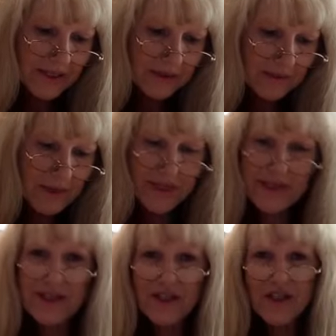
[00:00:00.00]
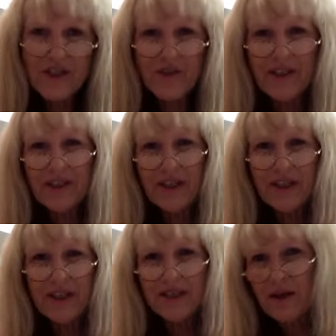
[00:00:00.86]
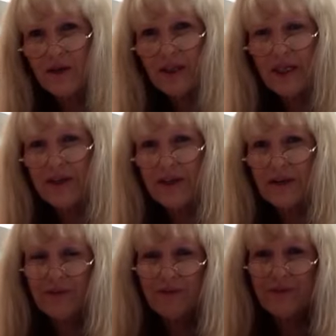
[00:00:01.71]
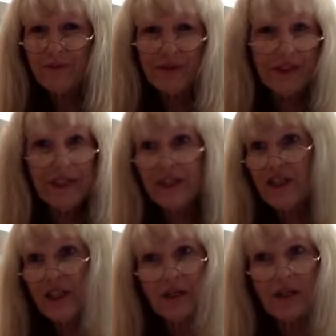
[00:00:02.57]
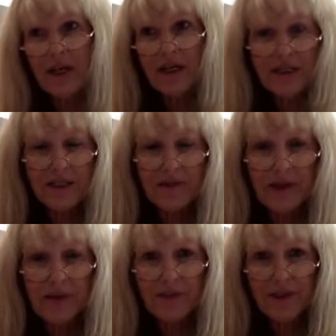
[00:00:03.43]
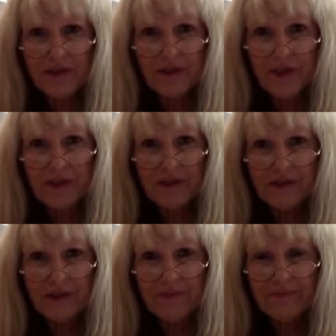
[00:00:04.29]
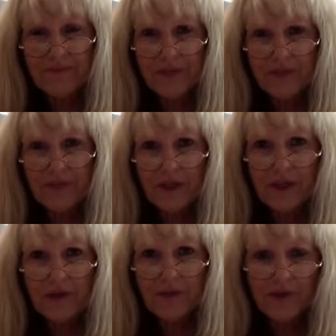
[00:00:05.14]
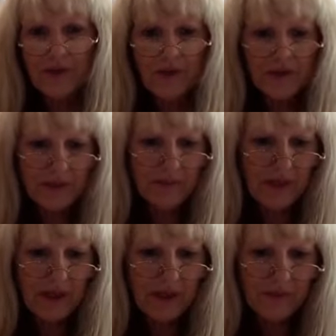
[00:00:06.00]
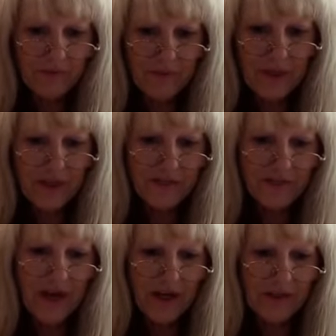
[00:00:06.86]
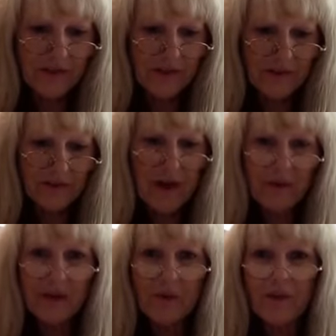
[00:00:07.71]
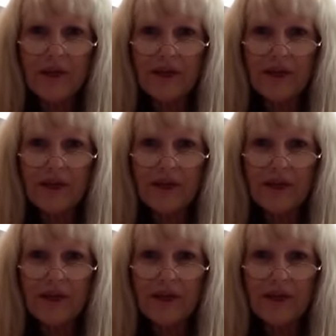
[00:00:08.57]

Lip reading: my incisions are healing slowly. They're really itching a lot, so I'm sure that you know, they're going to be just fine. They're probably in a week,